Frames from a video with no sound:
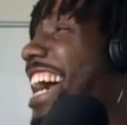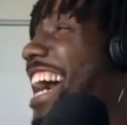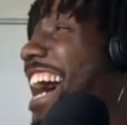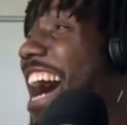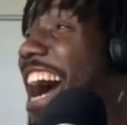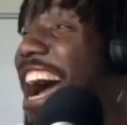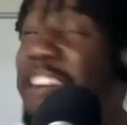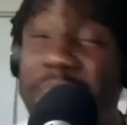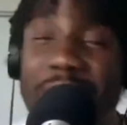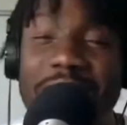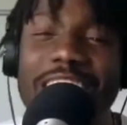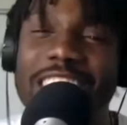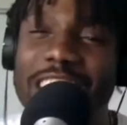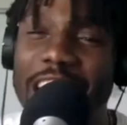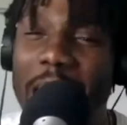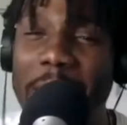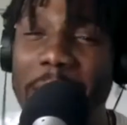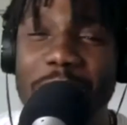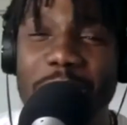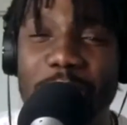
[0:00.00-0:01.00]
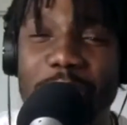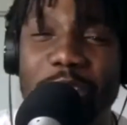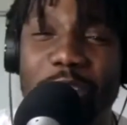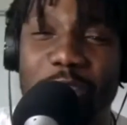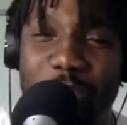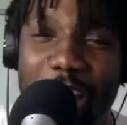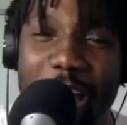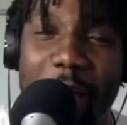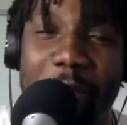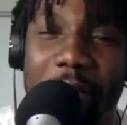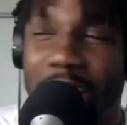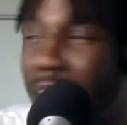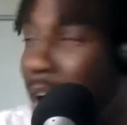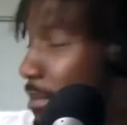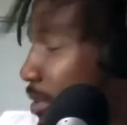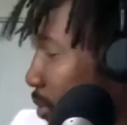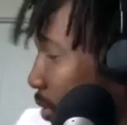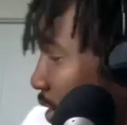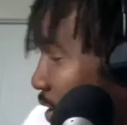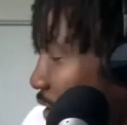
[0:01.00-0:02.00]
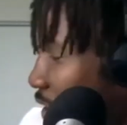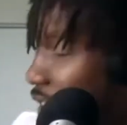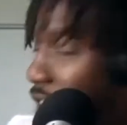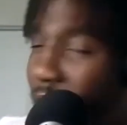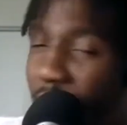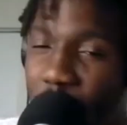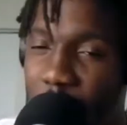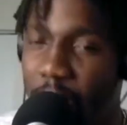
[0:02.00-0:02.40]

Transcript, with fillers: I be I be doing the rom coms with her though.